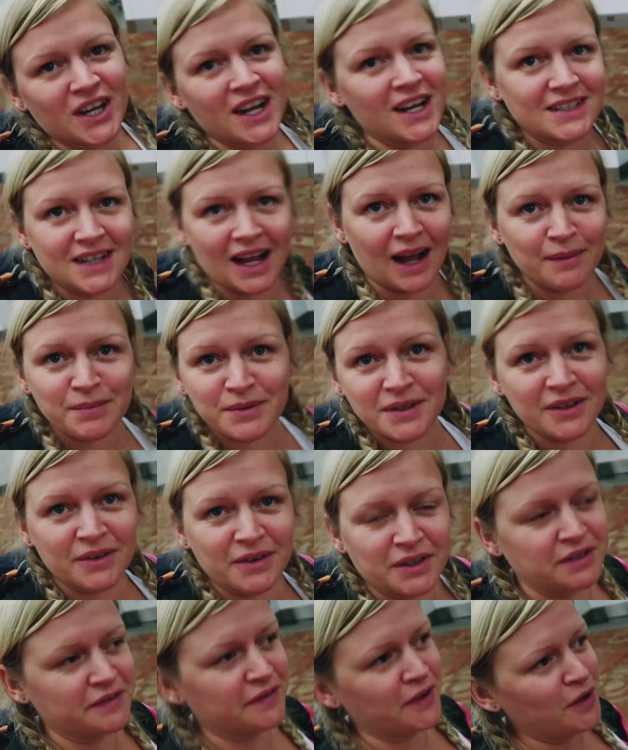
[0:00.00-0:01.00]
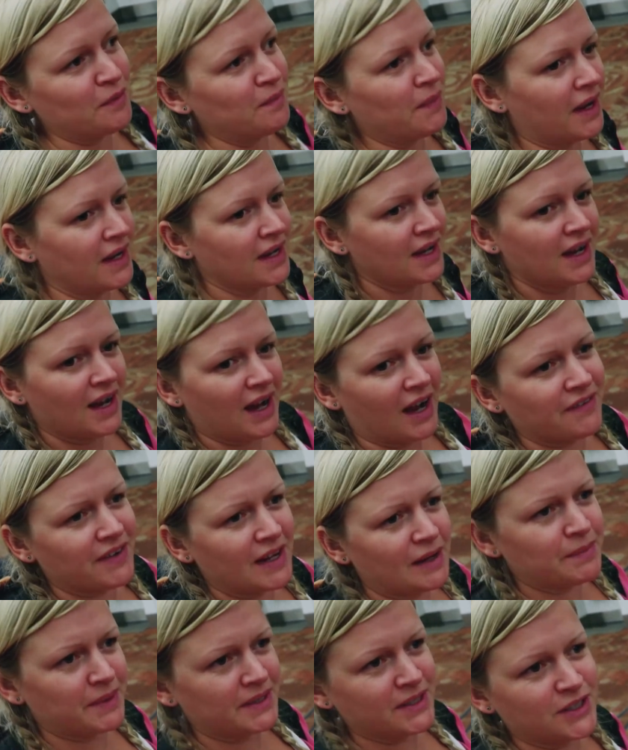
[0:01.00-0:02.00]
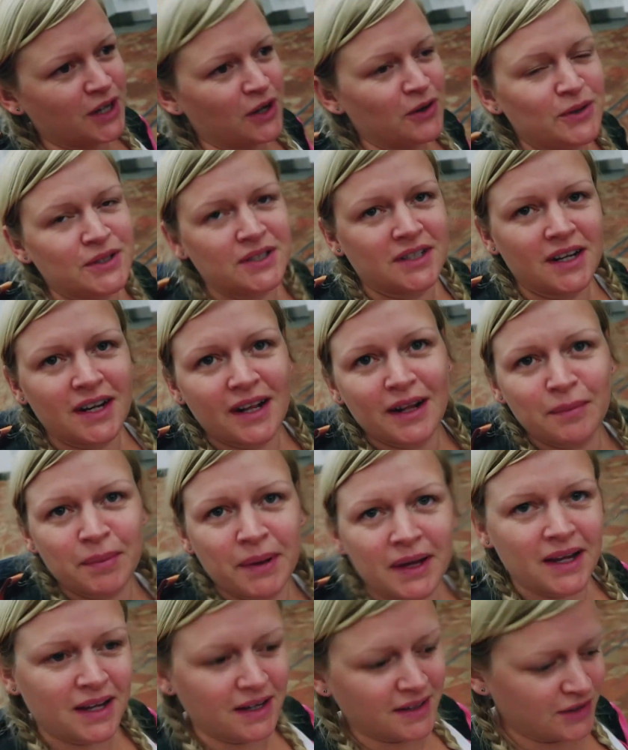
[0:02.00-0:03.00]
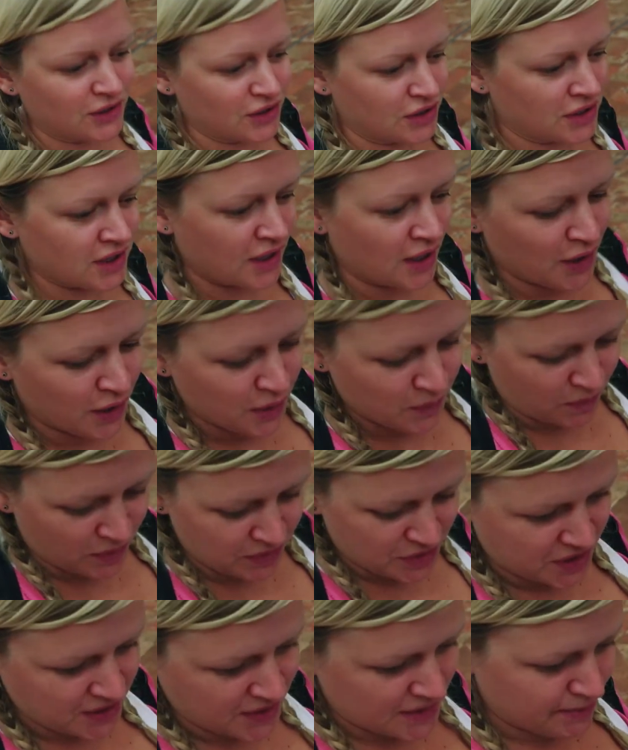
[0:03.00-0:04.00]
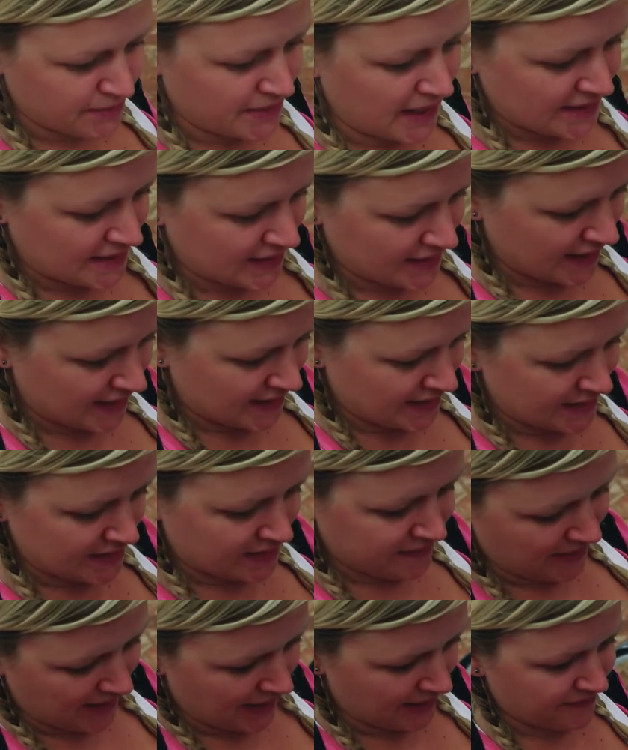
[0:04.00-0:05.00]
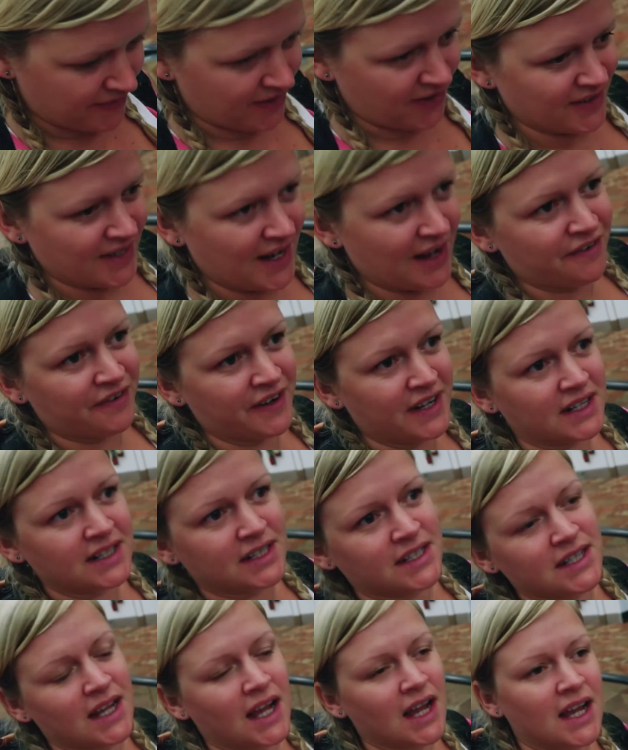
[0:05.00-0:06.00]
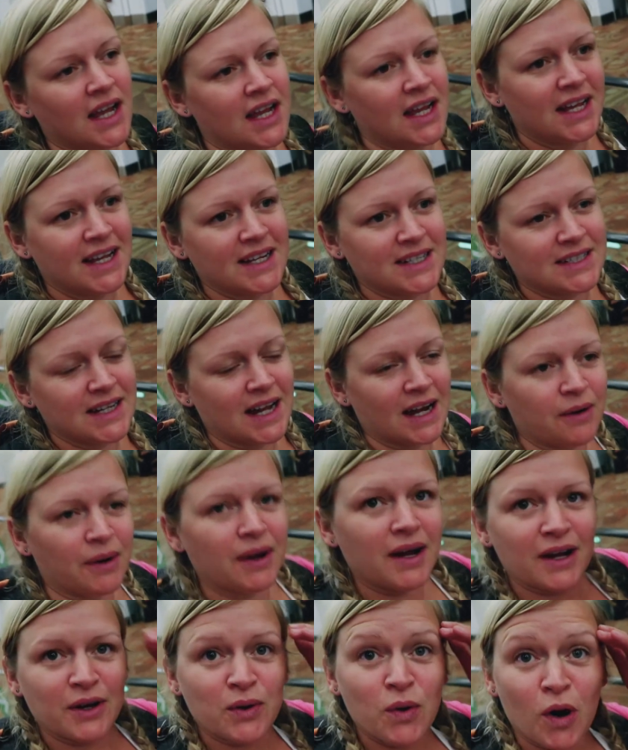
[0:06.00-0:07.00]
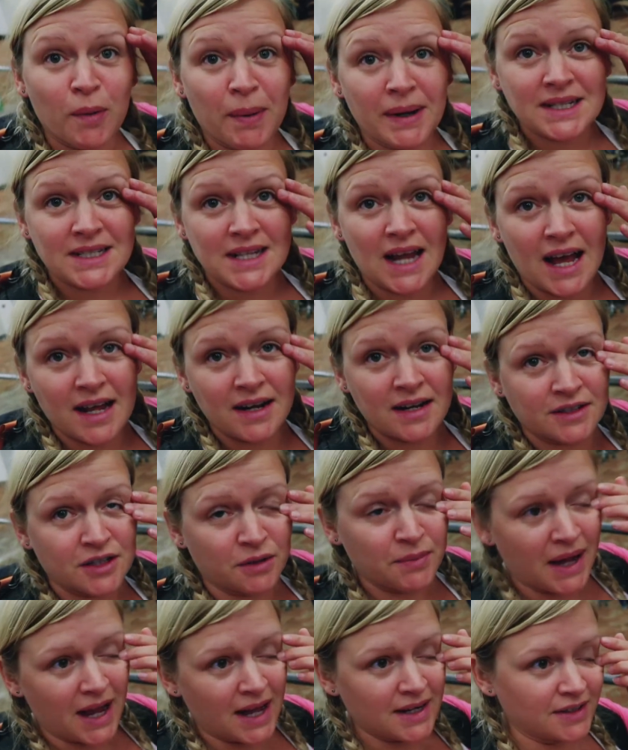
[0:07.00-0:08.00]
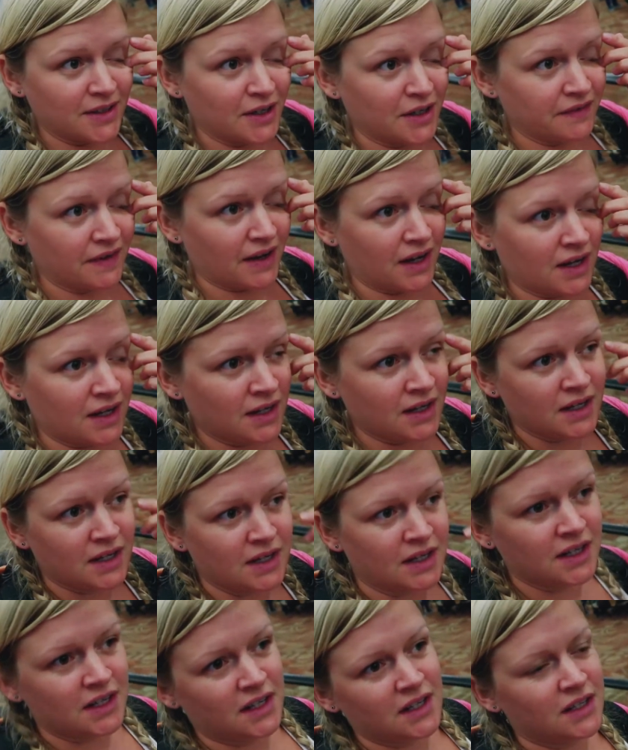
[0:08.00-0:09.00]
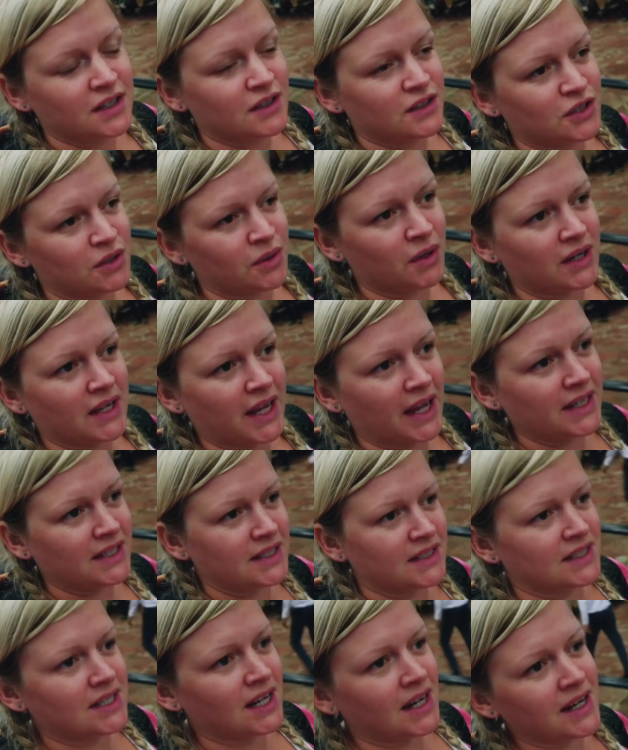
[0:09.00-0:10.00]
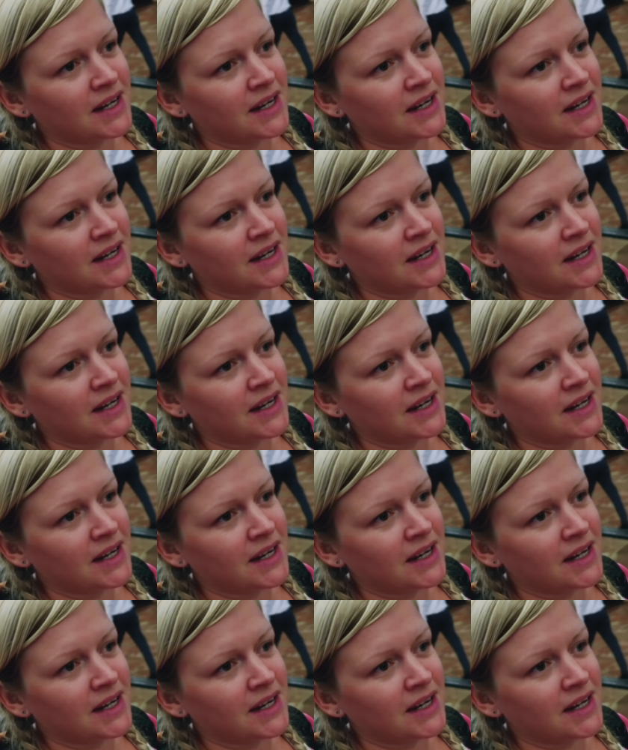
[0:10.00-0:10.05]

chairs, it absolutely has flown by. I've like been dozing a little bit and just watching some Designated Survivor on Netflix. It's now uh, quarter past ten, so we're heading over to our gate